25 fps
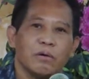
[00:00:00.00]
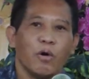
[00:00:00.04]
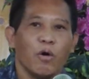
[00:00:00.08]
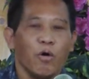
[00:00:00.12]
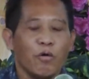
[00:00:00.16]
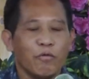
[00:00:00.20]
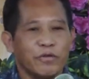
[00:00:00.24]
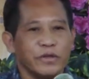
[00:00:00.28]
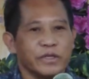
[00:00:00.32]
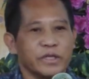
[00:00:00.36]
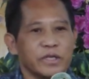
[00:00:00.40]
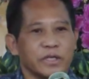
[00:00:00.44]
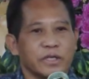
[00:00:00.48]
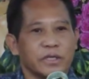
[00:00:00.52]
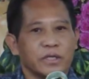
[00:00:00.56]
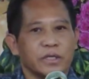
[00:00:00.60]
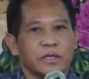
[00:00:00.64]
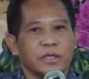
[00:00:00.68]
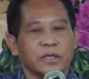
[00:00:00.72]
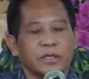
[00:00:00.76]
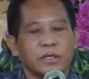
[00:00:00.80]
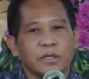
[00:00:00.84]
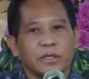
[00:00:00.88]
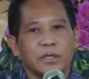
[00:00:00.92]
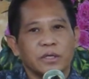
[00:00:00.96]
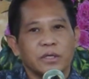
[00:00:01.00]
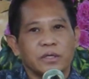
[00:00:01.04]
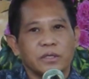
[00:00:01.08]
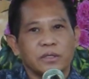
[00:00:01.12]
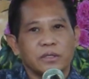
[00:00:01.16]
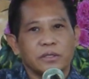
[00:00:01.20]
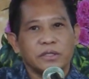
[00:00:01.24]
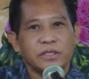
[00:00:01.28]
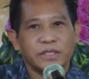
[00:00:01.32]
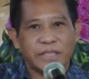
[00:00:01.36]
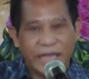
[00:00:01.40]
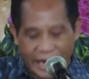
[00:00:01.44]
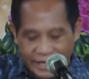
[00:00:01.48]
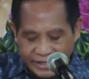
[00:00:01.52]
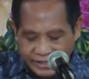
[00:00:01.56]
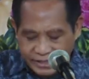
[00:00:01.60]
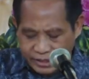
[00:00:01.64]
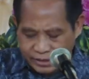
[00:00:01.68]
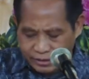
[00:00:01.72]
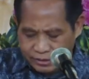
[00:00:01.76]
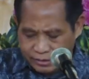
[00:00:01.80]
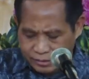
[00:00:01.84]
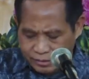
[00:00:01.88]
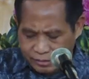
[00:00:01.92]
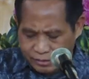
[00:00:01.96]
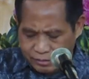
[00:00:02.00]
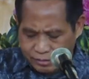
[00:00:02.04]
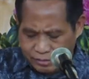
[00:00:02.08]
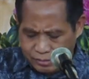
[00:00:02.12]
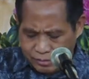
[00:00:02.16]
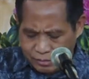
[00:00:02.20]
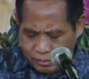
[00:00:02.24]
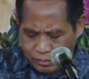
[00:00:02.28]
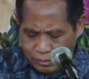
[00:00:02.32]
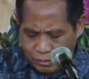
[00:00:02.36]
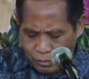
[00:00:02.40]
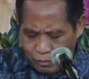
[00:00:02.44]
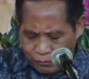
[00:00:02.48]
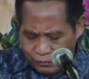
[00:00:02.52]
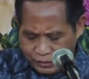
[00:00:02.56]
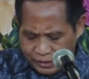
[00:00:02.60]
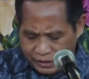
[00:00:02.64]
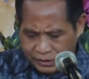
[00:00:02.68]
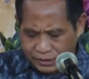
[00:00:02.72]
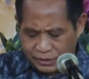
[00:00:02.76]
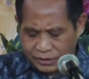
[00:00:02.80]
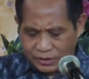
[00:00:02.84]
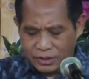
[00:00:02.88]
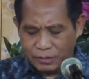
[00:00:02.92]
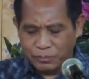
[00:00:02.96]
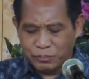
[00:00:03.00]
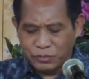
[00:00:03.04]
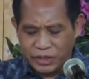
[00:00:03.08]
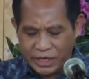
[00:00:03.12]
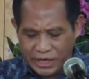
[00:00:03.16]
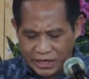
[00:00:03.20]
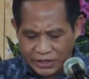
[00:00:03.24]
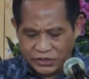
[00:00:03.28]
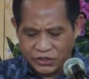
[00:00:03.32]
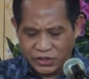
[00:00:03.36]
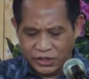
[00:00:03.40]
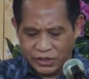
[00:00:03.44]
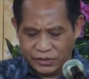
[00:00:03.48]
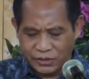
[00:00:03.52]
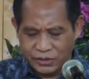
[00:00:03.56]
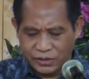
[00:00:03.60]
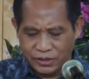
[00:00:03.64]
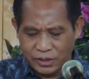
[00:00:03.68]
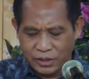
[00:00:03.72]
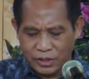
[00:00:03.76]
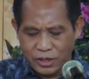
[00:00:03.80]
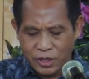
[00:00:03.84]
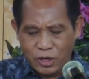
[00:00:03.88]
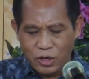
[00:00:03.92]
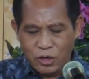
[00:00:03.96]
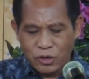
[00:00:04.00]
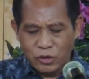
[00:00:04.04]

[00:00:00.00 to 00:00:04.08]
over the Satan, over the temptations.